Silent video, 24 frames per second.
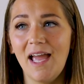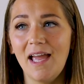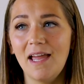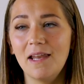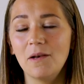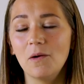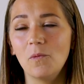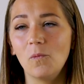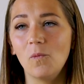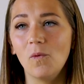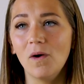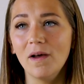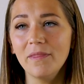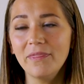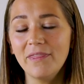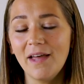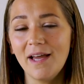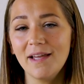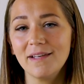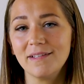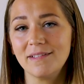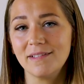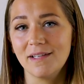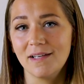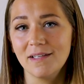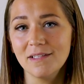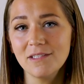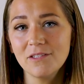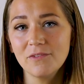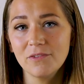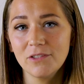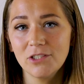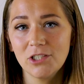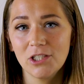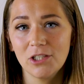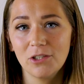And what that
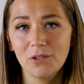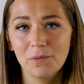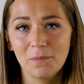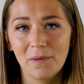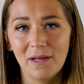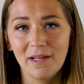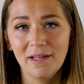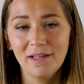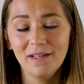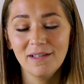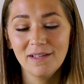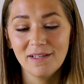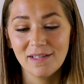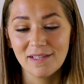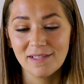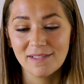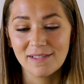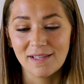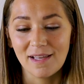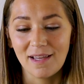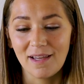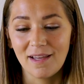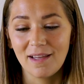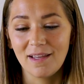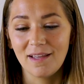does for Jeremiah is